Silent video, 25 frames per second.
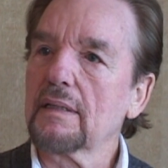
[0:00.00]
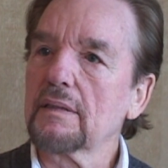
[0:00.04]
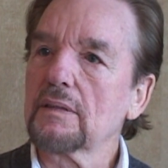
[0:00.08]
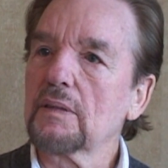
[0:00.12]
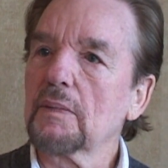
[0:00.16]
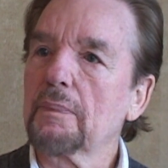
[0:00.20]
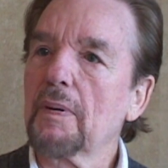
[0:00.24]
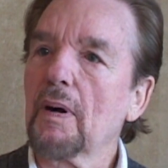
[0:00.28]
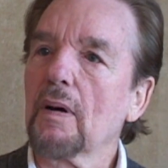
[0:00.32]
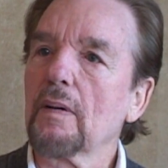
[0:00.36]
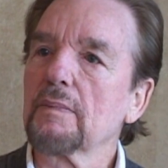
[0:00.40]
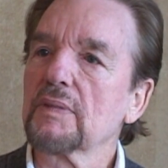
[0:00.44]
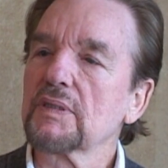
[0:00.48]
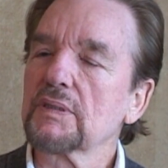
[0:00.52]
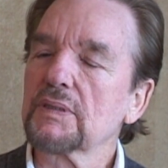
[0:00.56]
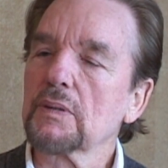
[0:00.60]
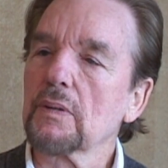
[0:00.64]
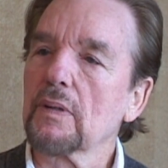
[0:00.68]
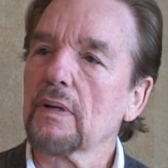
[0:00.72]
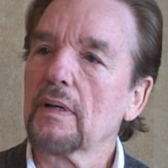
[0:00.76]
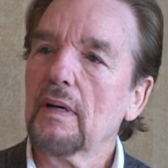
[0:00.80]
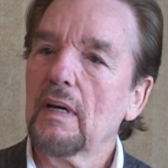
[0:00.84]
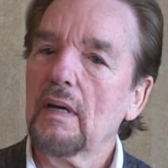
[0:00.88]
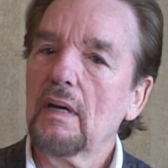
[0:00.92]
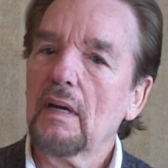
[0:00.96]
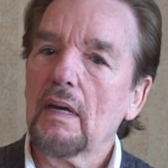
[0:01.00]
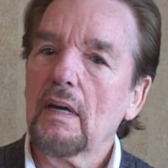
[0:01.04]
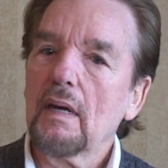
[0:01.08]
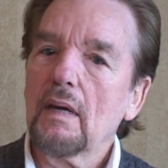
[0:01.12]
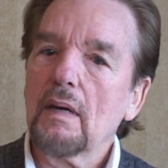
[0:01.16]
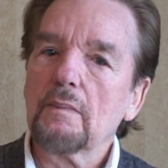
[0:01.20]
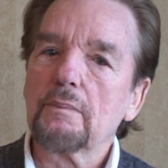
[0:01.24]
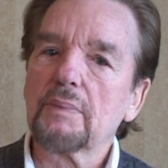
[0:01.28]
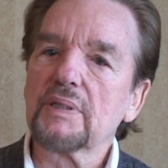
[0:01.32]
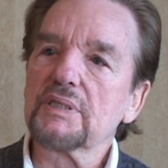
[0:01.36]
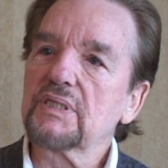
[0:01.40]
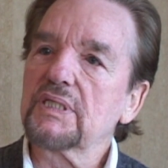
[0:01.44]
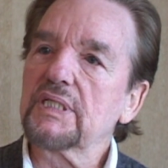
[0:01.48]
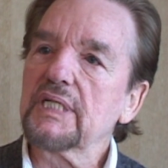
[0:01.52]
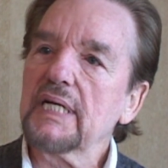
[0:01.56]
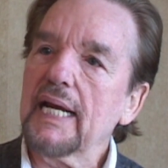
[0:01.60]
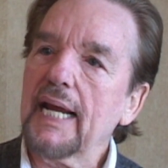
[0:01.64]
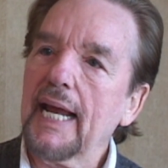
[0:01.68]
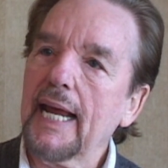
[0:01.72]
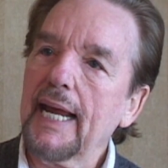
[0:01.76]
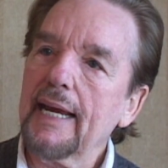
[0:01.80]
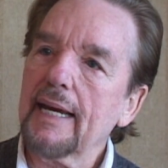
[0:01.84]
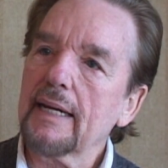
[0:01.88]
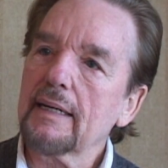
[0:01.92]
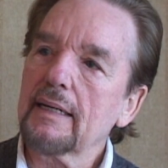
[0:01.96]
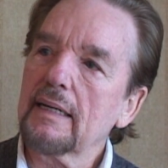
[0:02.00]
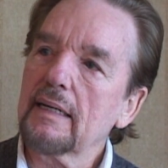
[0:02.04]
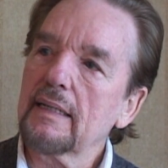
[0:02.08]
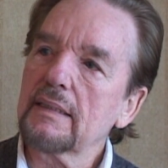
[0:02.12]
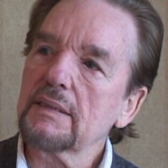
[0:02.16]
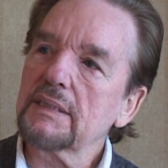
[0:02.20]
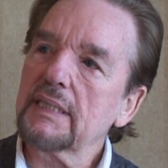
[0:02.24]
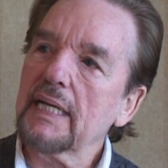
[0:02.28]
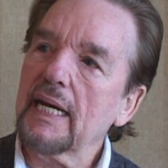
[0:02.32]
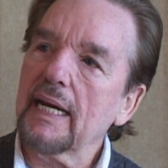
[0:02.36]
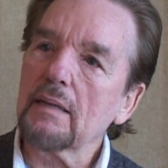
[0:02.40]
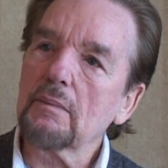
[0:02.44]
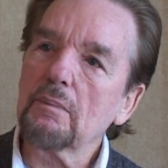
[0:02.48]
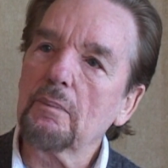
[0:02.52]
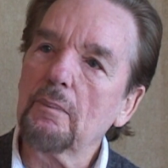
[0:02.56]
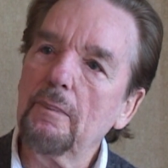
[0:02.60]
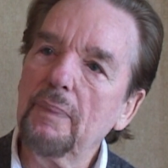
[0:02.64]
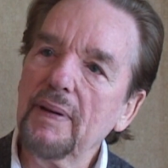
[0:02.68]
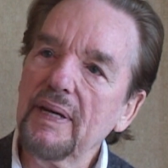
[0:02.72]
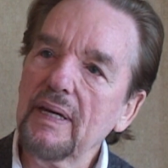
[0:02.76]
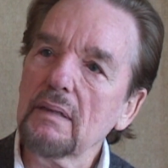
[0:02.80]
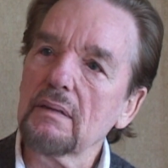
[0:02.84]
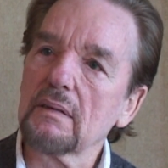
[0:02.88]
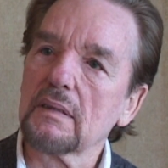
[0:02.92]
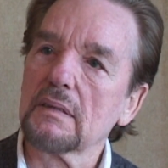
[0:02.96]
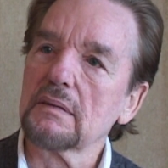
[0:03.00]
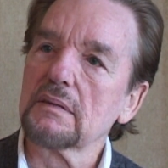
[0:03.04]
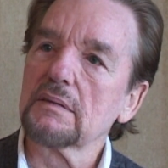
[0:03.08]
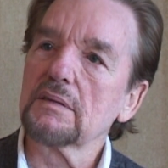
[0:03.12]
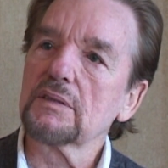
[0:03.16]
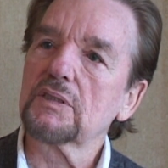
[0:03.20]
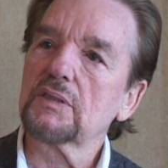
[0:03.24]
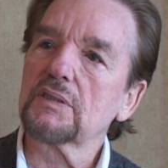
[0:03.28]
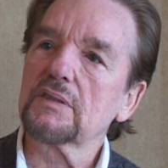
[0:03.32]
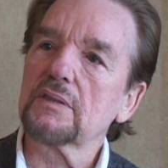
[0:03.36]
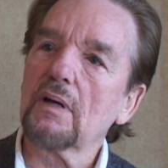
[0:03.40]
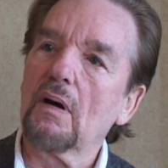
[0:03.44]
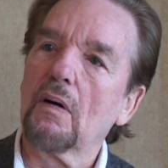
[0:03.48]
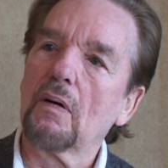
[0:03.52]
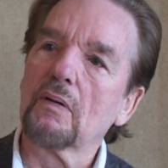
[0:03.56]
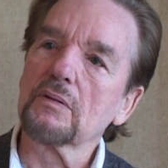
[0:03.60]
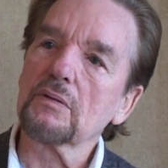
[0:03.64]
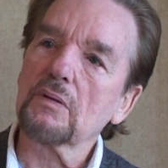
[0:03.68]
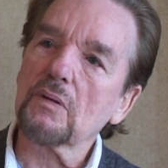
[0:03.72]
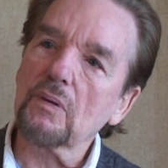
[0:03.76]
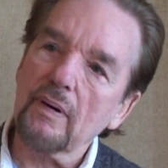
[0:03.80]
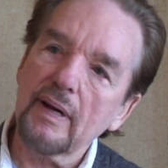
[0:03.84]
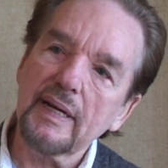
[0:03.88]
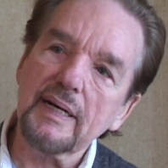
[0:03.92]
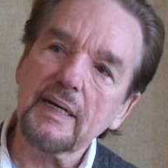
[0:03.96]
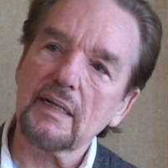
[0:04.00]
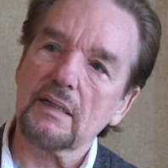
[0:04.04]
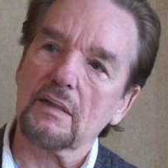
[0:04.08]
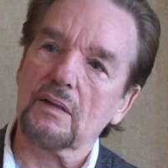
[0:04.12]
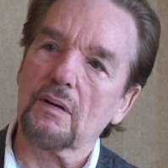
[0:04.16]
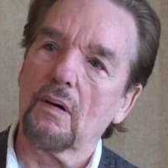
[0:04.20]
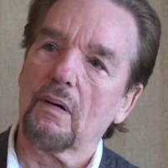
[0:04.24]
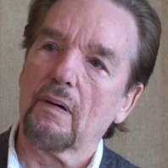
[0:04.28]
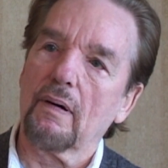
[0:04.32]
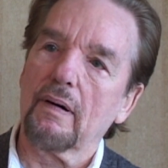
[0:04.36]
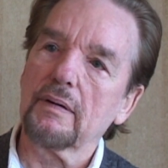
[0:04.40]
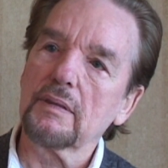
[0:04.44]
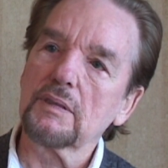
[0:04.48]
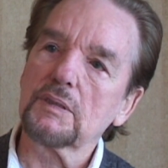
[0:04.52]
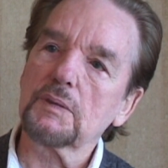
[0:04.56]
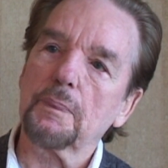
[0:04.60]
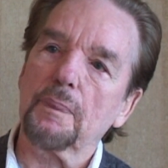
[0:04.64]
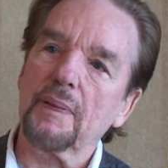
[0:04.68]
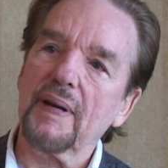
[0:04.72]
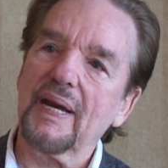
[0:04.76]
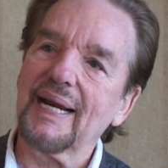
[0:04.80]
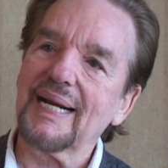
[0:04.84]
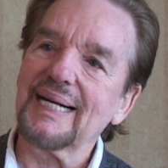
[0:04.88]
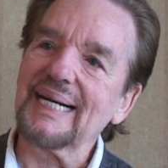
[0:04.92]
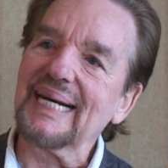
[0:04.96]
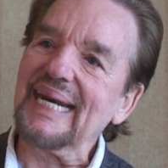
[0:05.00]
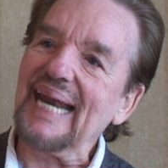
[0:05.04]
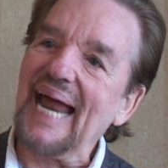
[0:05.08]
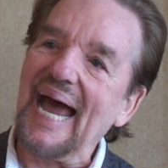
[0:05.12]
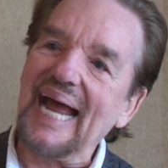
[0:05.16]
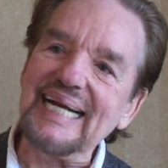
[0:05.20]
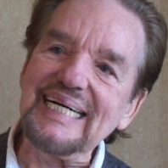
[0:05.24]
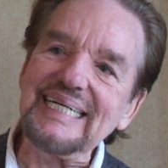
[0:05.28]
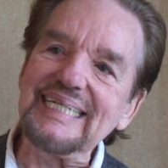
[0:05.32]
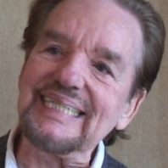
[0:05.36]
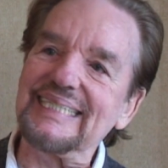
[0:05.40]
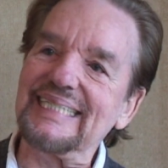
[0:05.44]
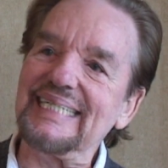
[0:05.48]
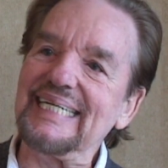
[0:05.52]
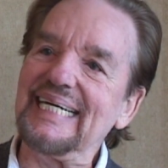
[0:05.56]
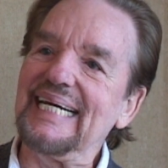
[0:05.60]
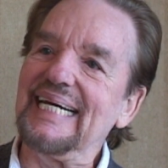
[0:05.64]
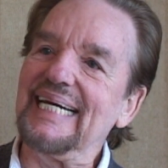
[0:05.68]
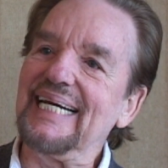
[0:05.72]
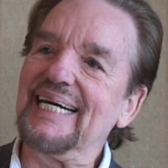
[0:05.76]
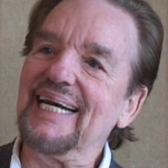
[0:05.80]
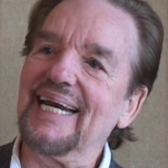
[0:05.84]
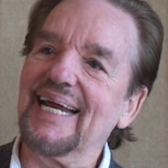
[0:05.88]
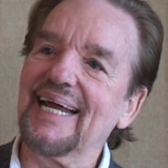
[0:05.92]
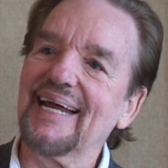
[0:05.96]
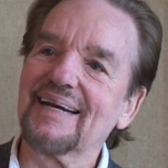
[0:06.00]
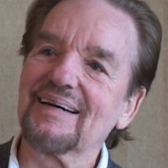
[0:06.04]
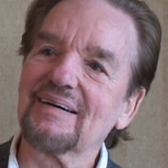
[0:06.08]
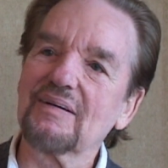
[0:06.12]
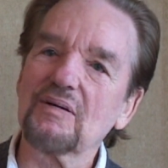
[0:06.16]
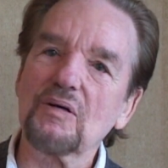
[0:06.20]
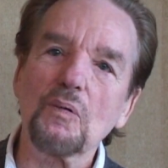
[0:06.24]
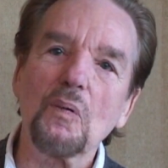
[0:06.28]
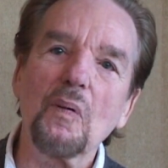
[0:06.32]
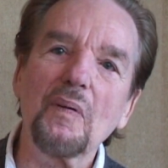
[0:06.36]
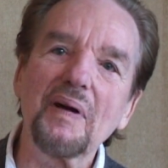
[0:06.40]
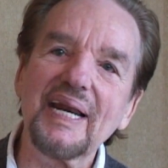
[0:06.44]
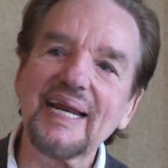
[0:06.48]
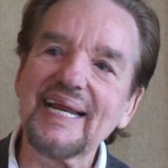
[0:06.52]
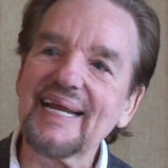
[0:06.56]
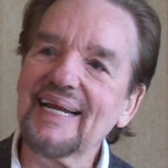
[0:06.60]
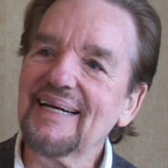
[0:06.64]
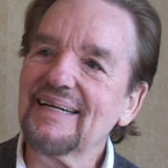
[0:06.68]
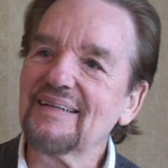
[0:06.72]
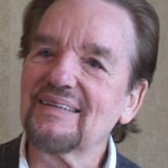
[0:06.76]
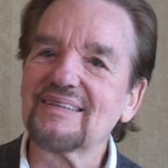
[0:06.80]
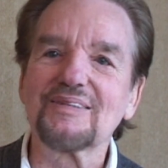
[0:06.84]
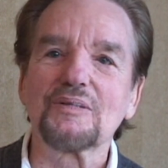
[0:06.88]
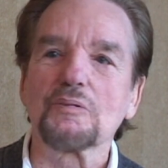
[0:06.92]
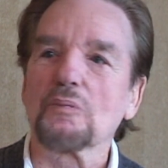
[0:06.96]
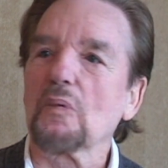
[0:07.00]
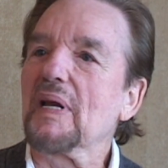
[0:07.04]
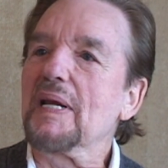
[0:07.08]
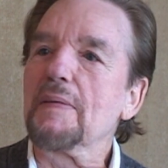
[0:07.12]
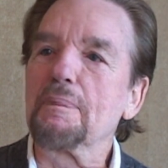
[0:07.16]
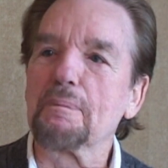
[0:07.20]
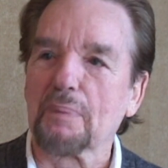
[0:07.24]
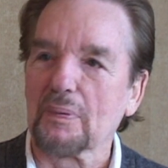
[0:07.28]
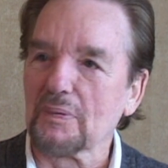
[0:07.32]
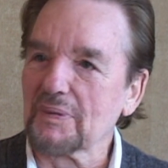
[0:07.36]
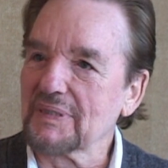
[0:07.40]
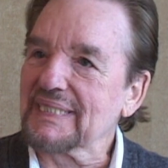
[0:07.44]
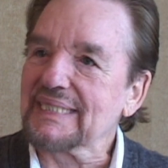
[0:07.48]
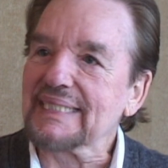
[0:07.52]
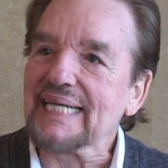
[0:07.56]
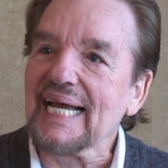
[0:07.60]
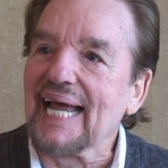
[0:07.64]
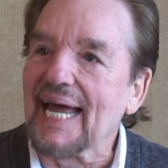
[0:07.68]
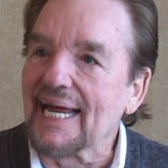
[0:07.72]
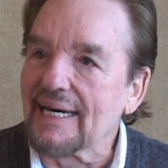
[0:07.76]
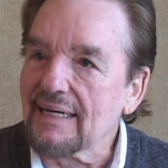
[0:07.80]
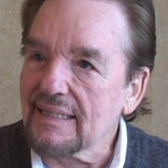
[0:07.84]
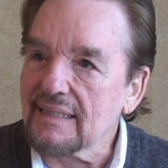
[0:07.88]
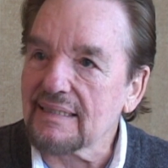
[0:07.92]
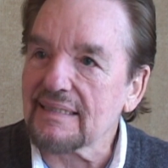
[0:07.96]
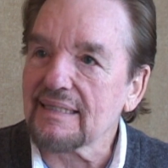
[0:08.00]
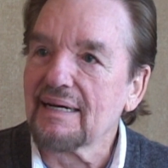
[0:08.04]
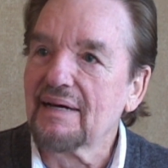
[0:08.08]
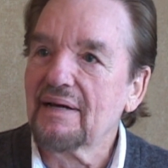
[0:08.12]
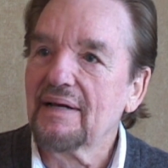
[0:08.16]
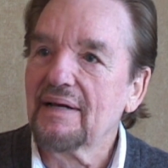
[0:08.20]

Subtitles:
department store. But she had bills on credit cards paying 19 and 23%.